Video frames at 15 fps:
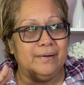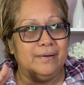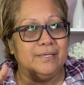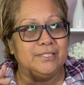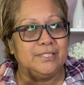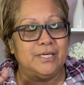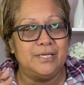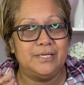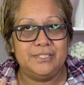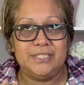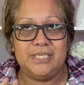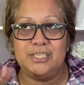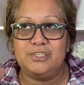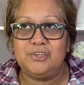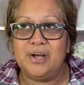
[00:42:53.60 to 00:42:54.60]
So
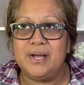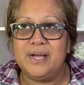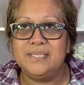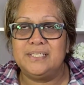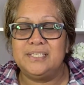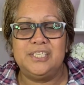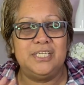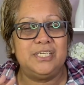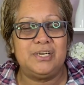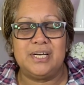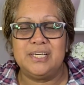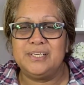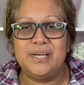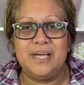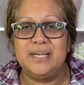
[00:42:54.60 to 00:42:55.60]
she tries
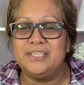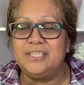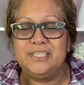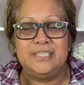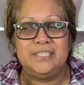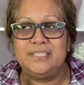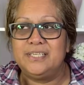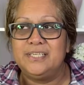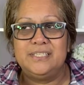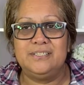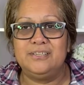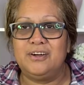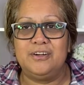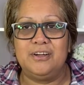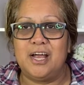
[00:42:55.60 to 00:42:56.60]
her hand. She's
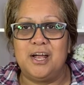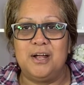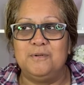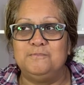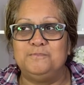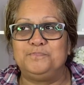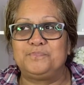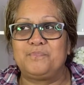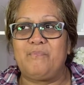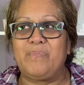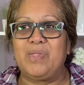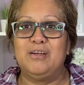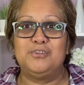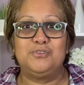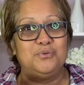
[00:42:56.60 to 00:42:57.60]
not a
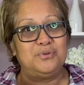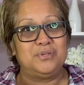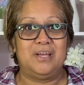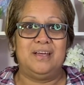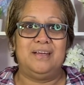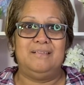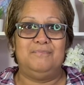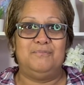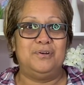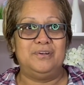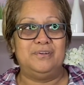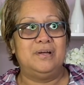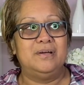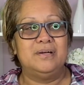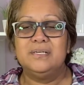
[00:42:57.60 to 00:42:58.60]
sort that
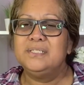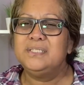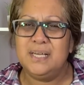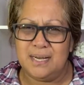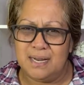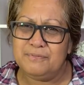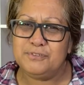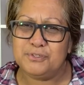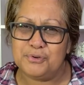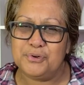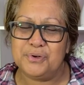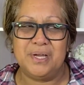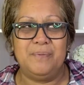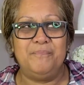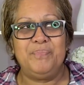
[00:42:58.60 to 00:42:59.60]
when she loves
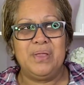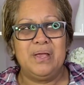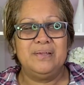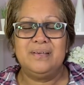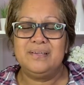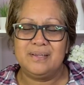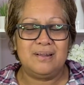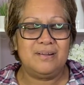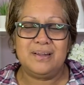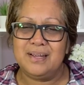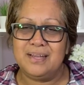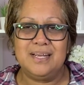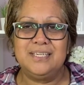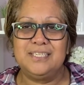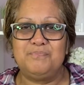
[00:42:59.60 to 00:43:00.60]
cooking. There's a lot of
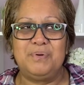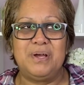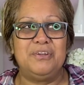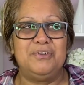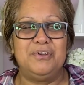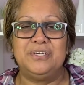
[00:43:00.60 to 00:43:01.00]
things about her.